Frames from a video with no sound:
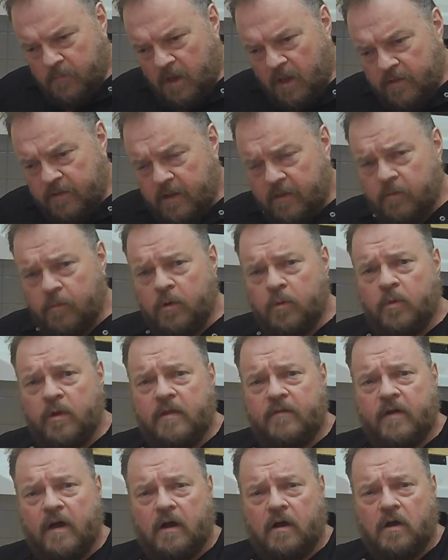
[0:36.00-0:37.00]
The other one
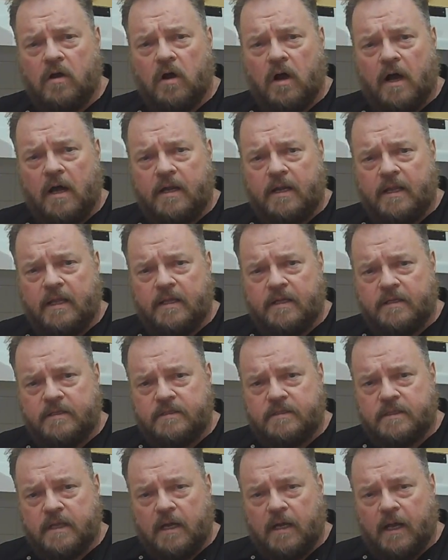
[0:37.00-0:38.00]
we've got
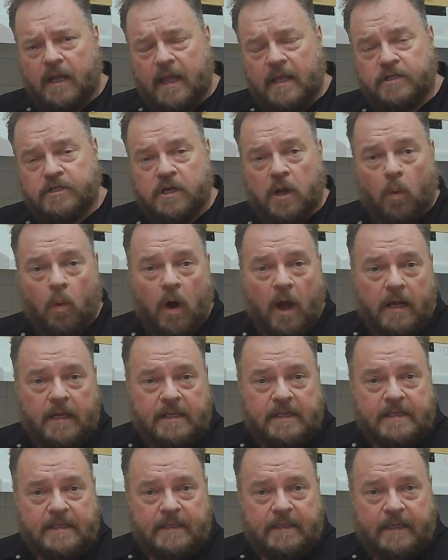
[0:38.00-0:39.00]
is aging a wine
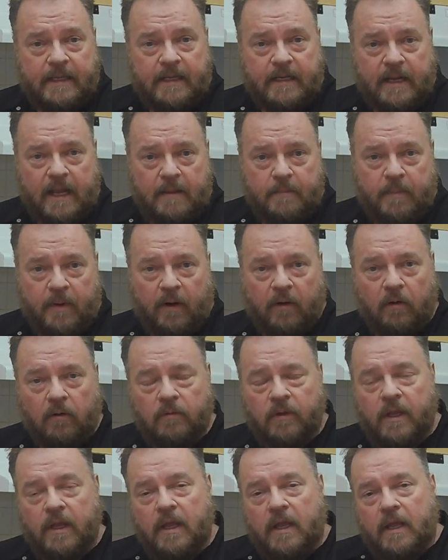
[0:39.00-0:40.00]
kit in a barrel,